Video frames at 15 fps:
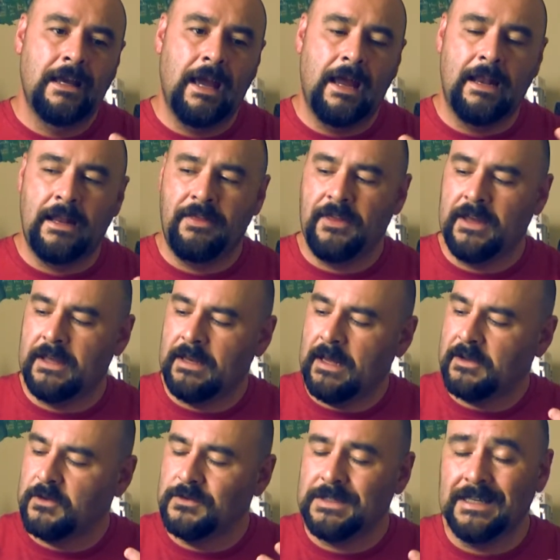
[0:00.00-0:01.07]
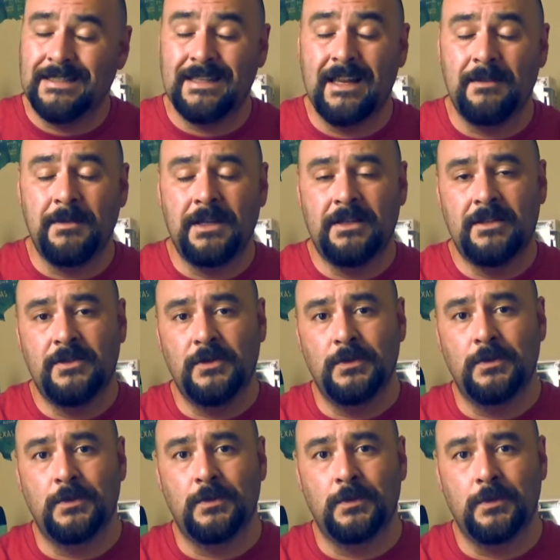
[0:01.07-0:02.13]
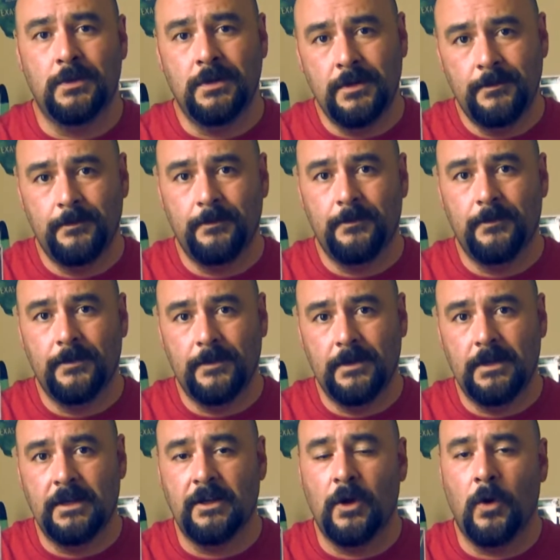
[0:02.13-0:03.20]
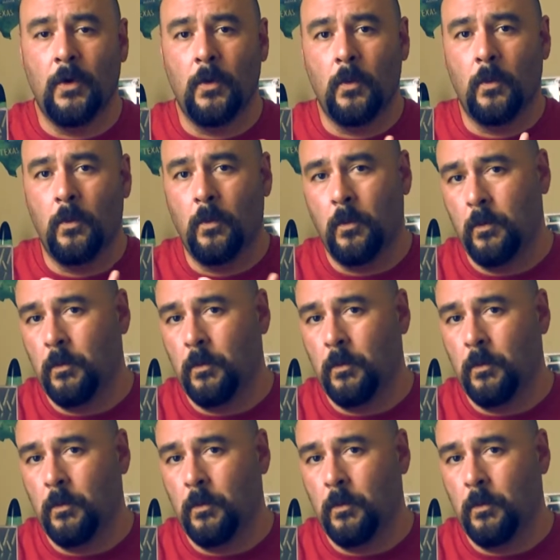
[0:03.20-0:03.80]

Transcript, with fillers: And I think it echoes that sentiment to, you know,